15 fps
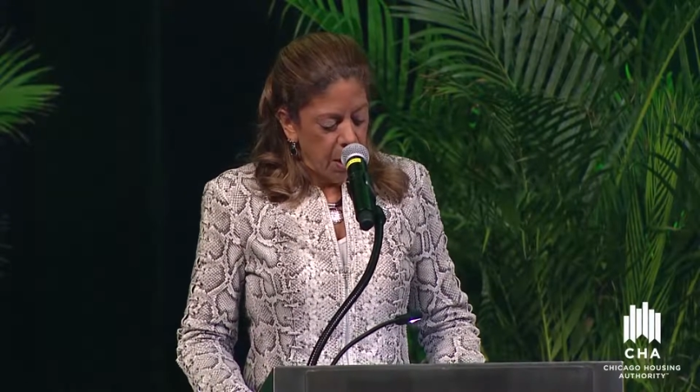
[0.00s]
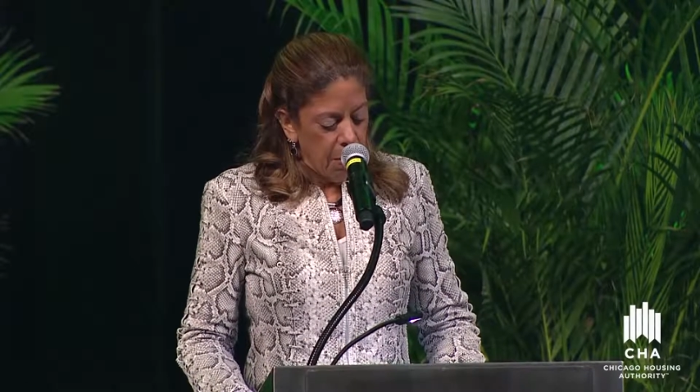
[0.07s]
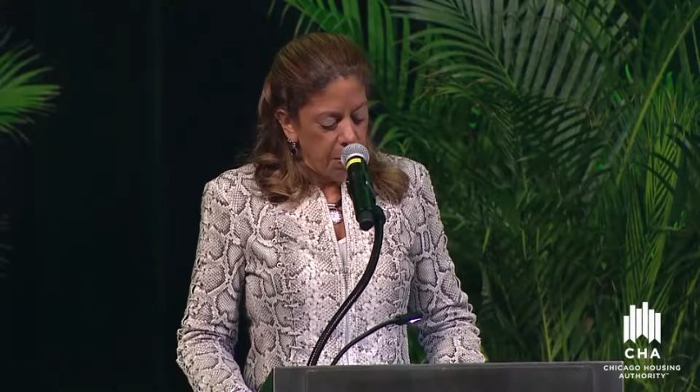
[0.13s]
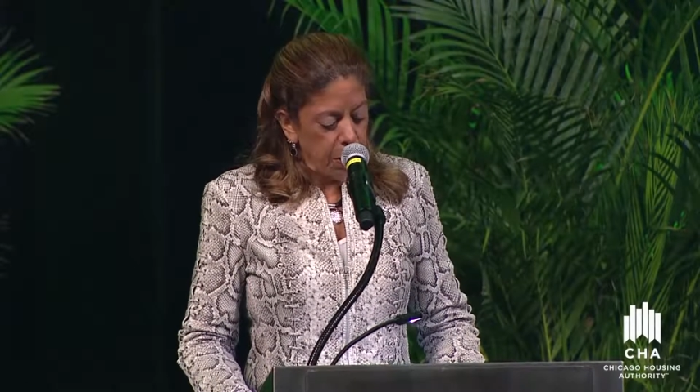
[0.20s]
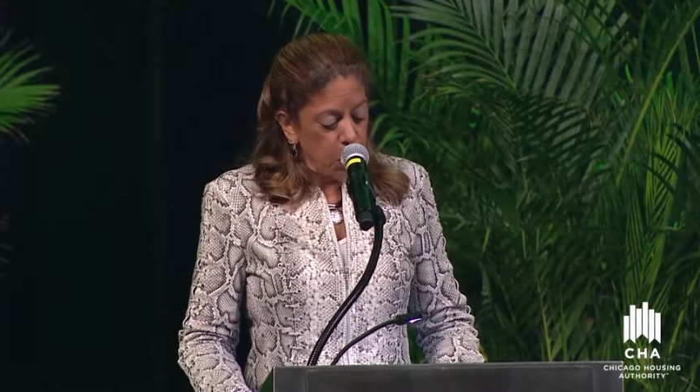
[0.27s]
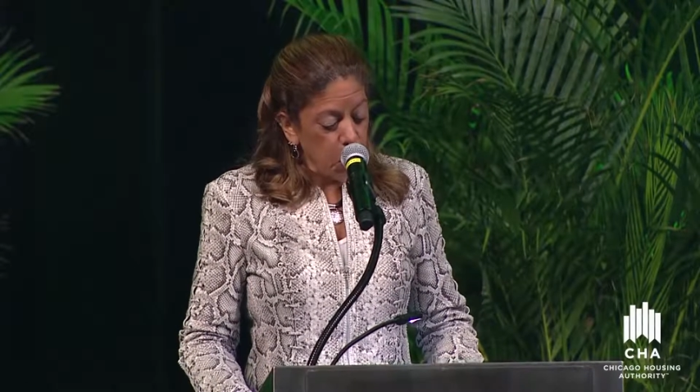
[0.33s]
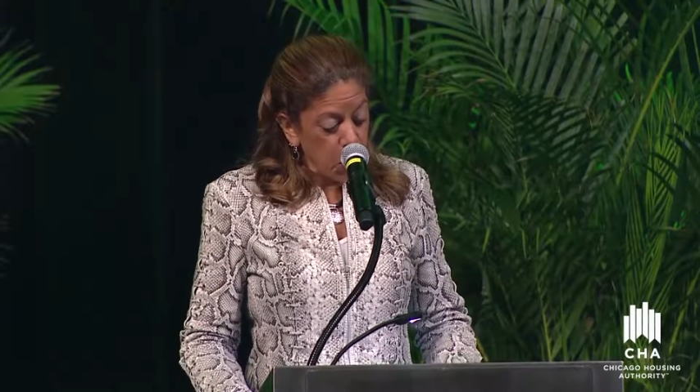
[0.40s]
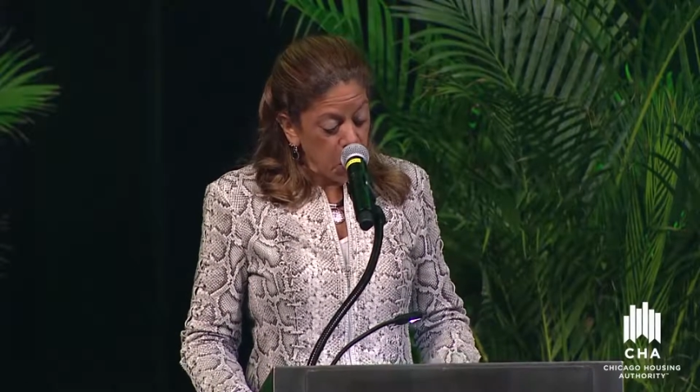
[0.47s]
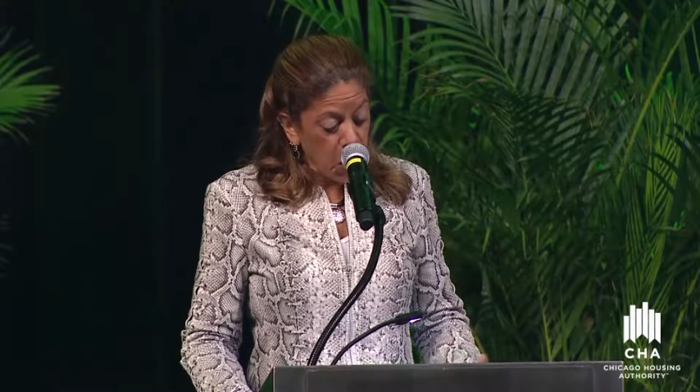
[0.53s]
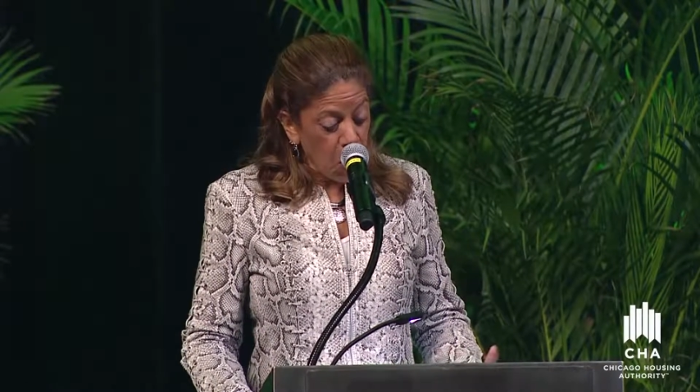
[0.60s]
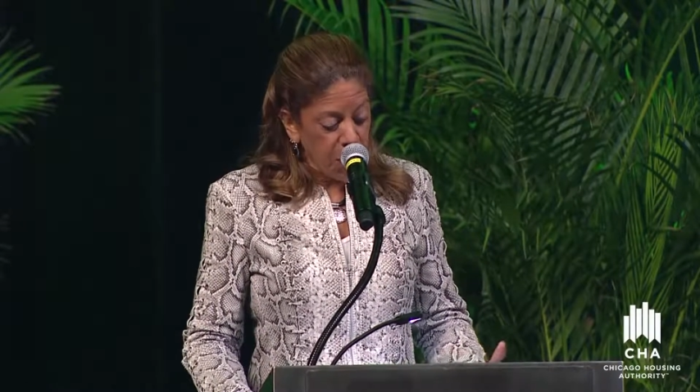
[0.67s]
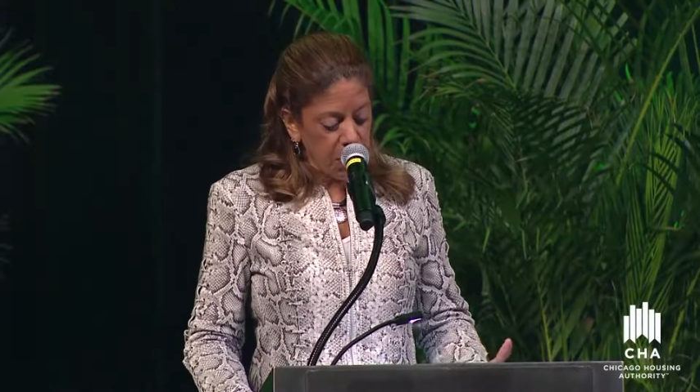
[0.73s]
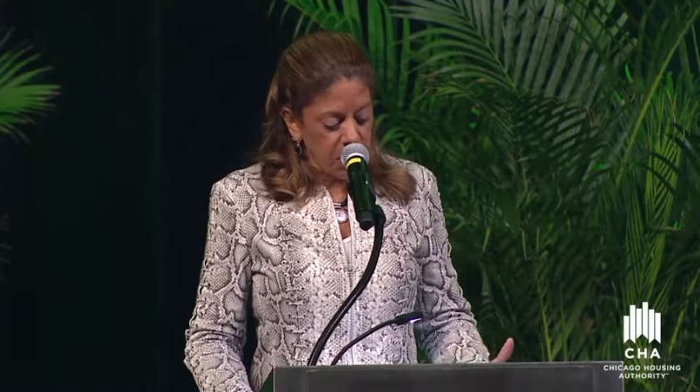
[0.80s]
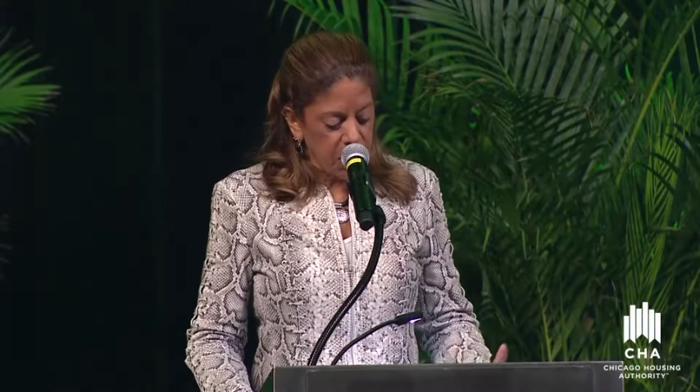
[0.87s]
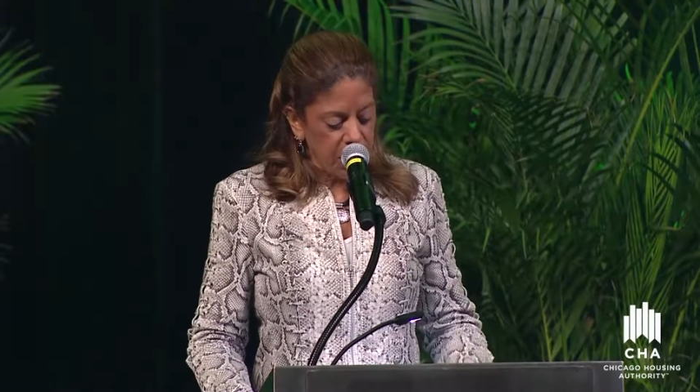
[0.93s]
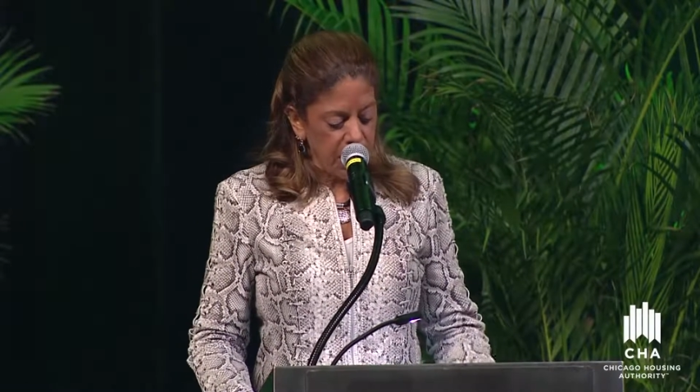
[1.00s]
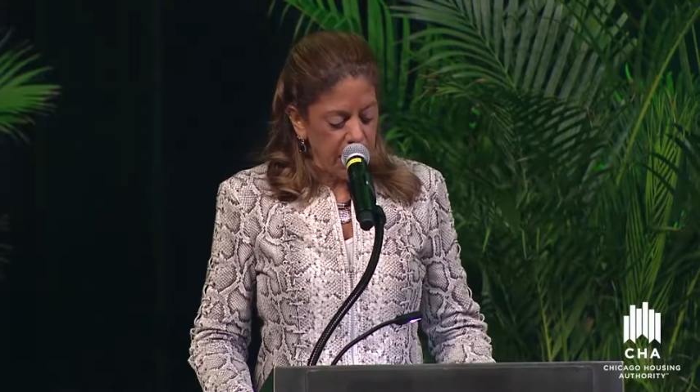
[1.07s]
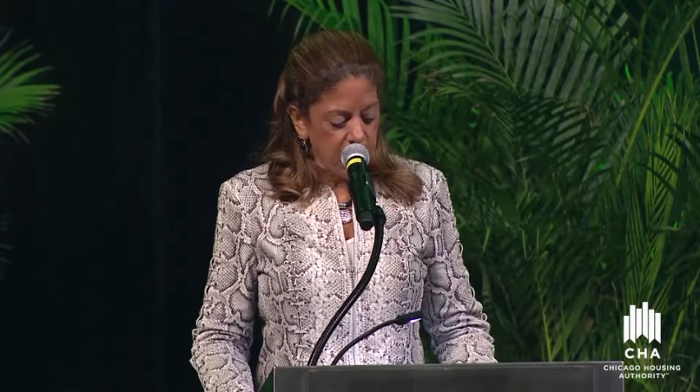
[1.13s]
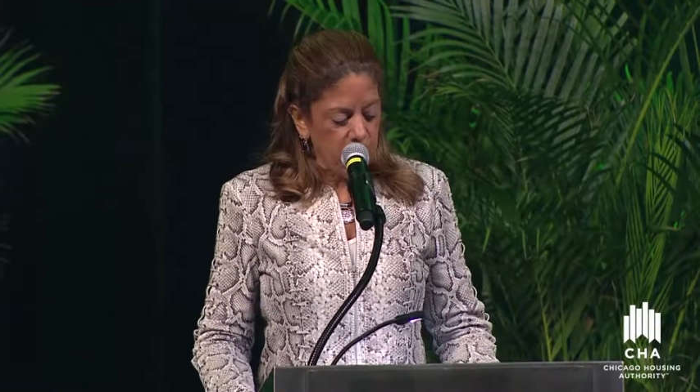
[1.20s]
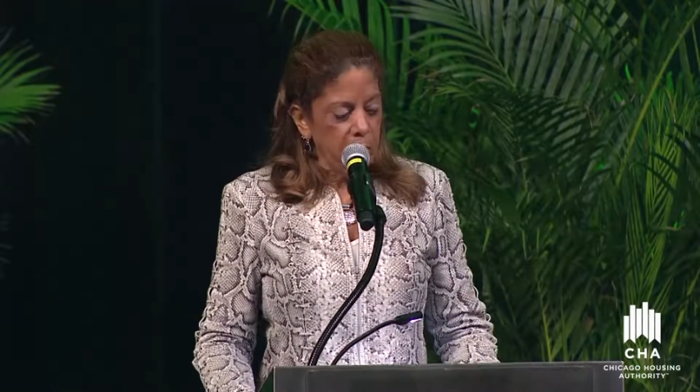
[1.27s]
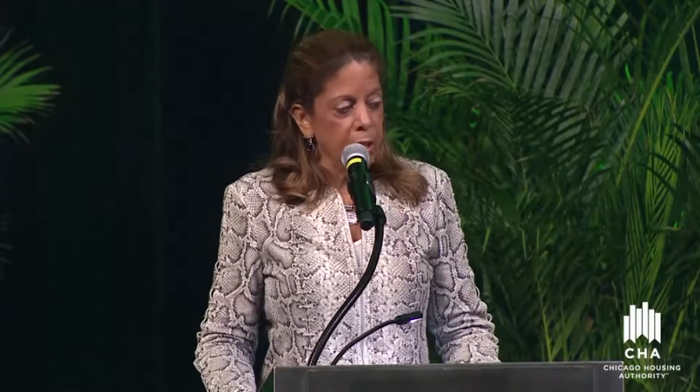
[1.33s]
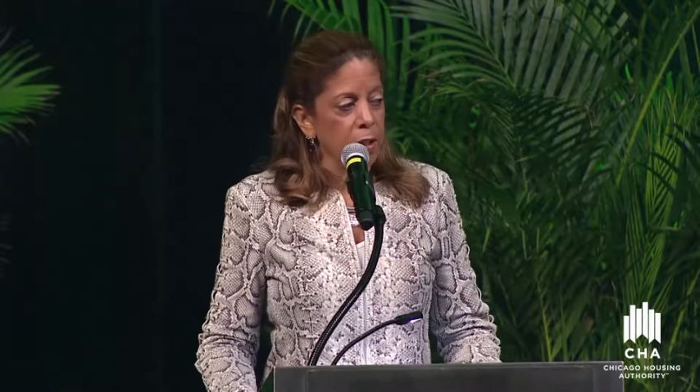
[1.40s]
But you know that the
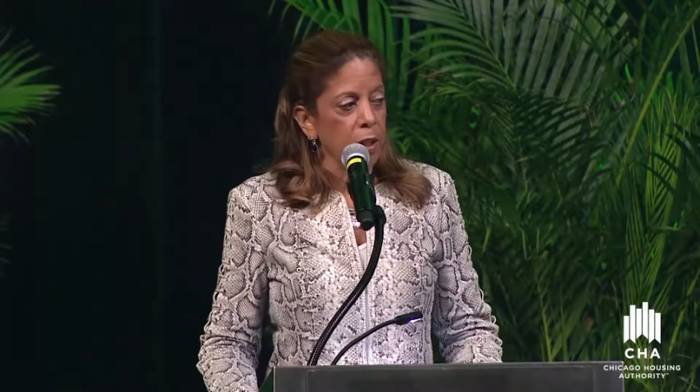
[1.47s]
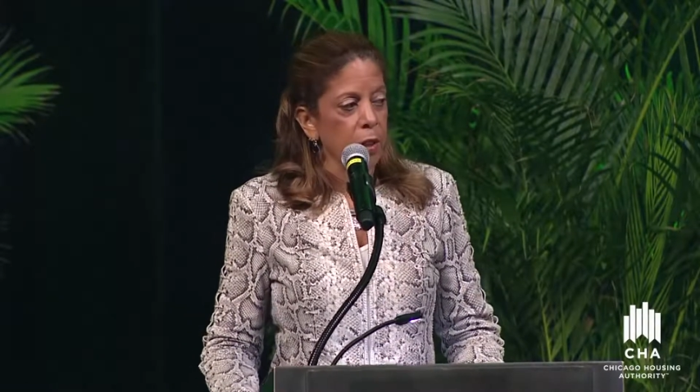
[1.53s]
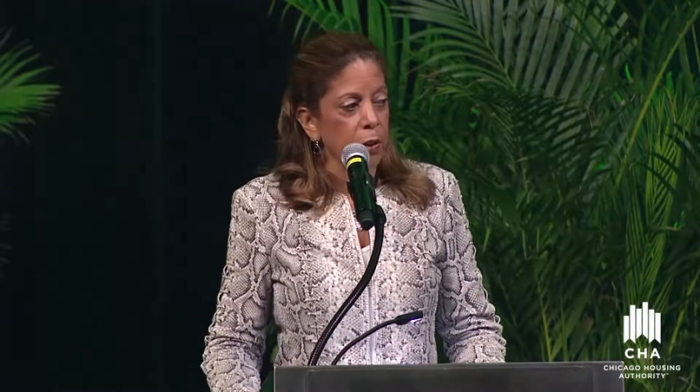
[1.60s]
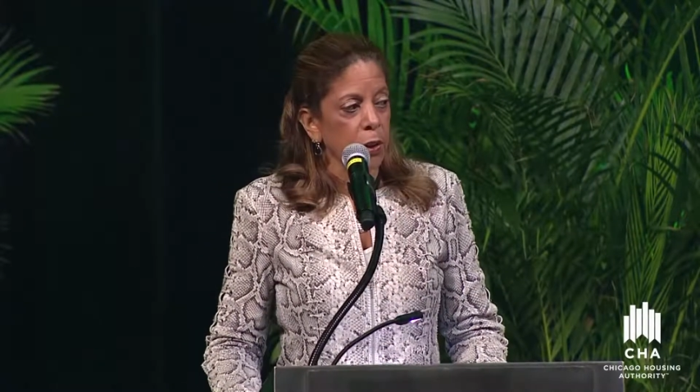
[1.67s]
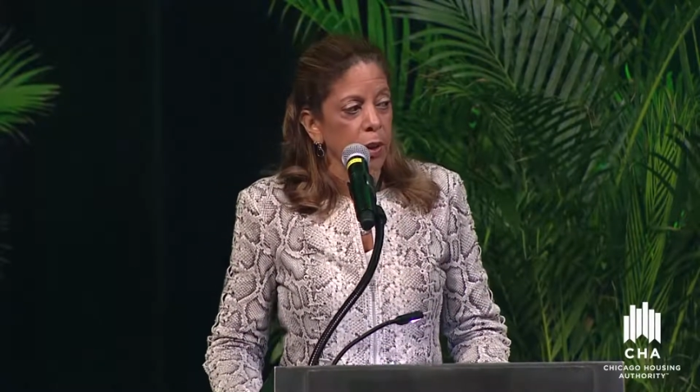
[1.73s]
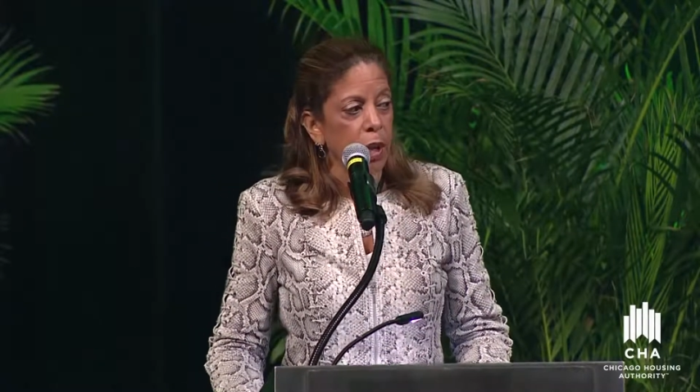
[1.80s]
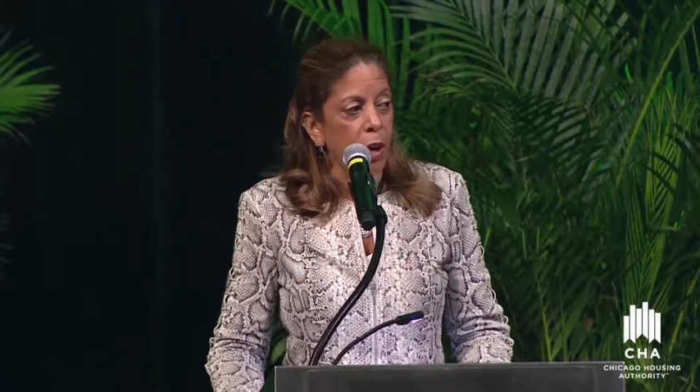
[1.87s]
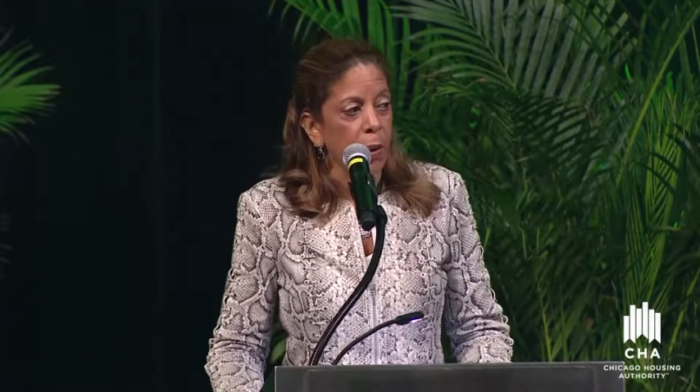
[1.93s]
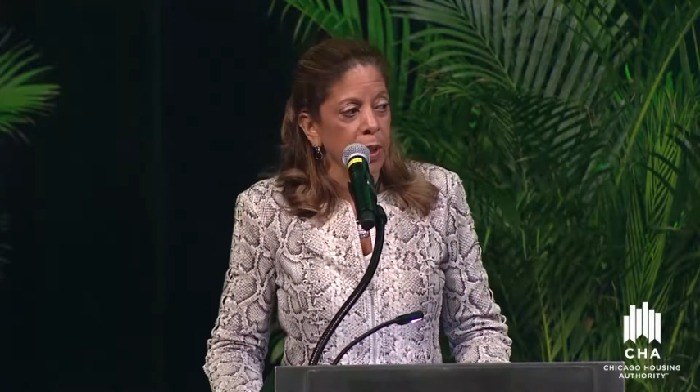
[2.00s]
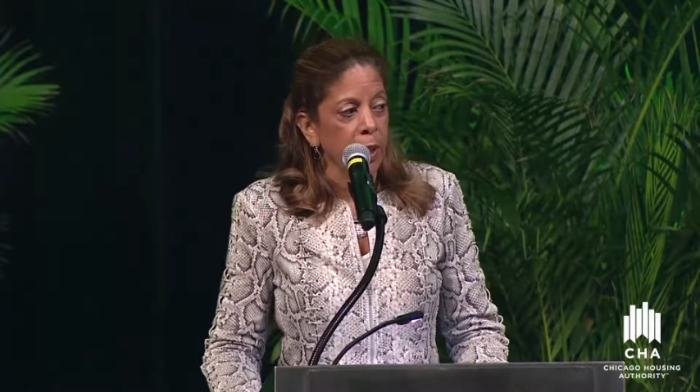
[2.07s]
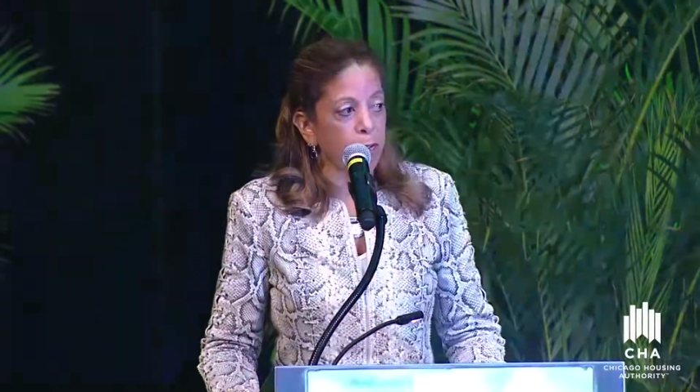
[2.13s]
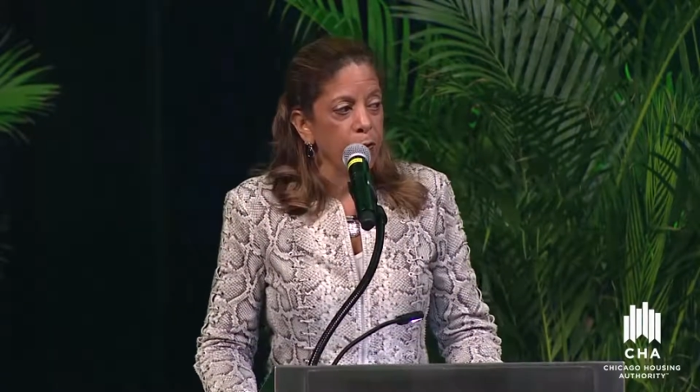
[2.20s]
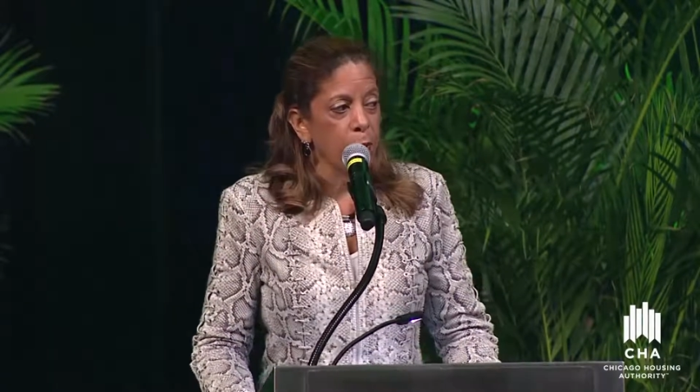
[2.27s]
CHA is undergoing